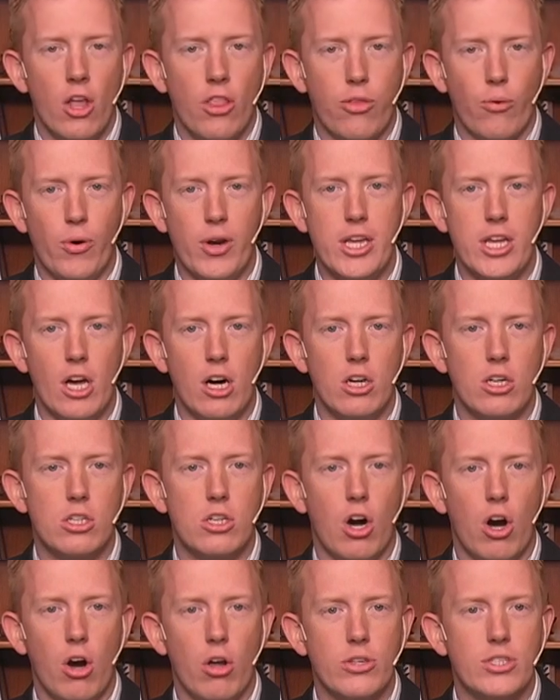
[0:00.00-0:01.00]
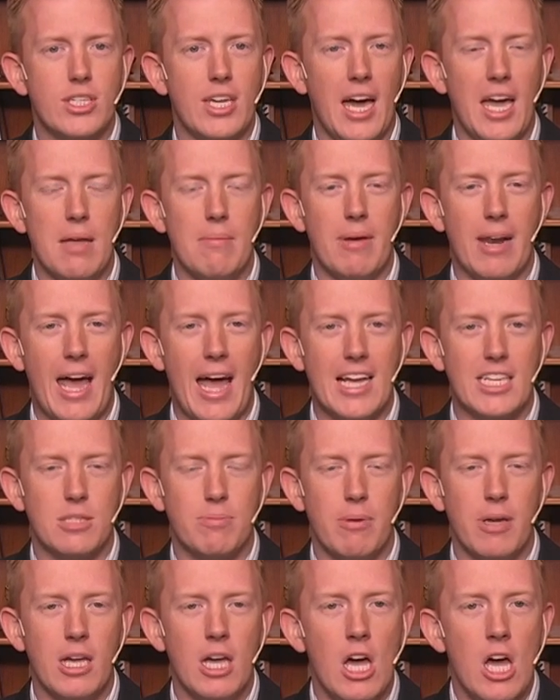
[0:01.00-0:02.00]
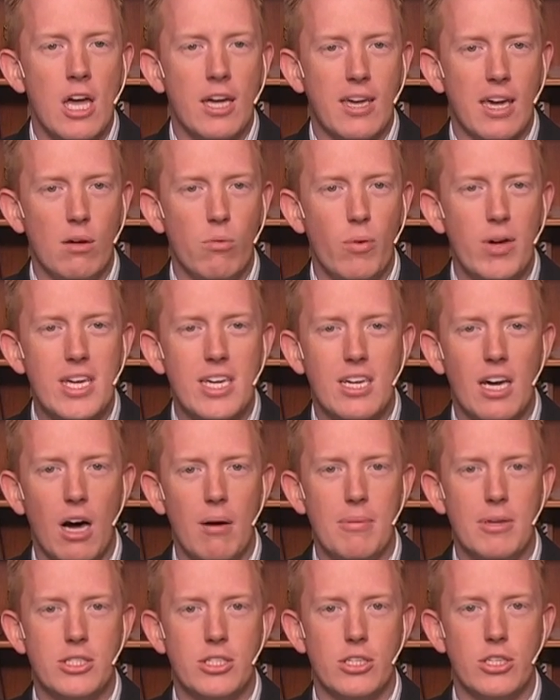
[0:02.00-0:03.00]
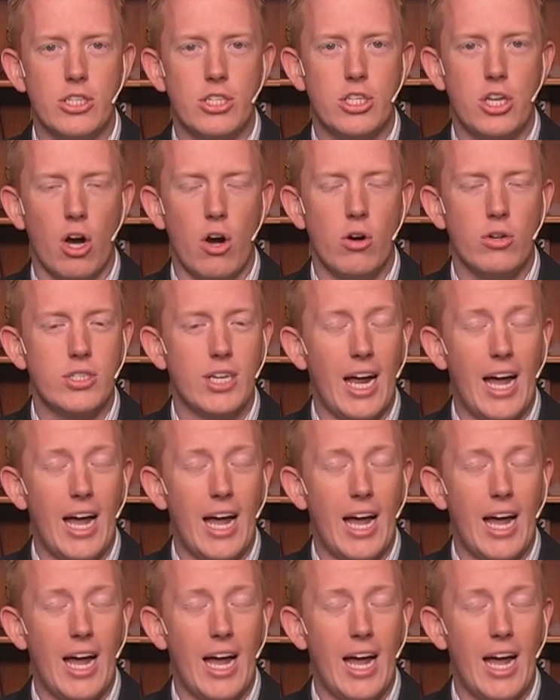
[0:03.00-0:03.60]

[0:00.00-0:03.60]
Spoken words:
3 young girls came and asked me, "Can we come into the church?"